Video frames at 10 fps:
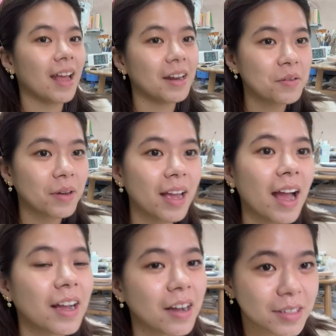Anyway,
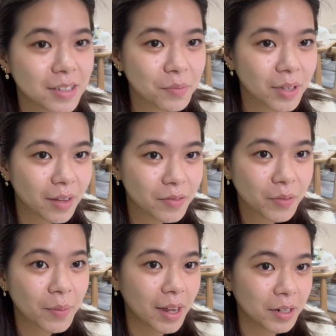I got some gifts
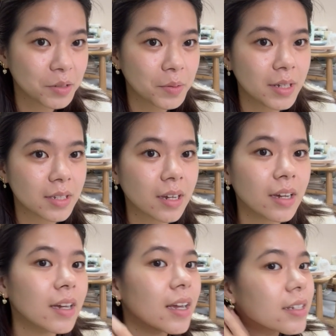from Ana
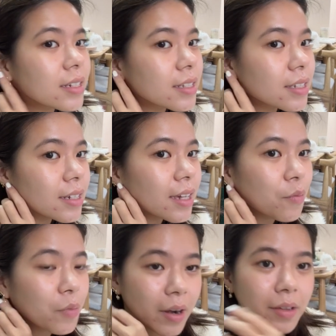Luisa. As you can see,
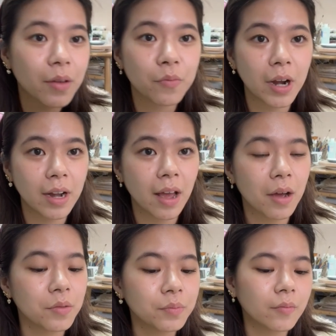I'm wearing them right now.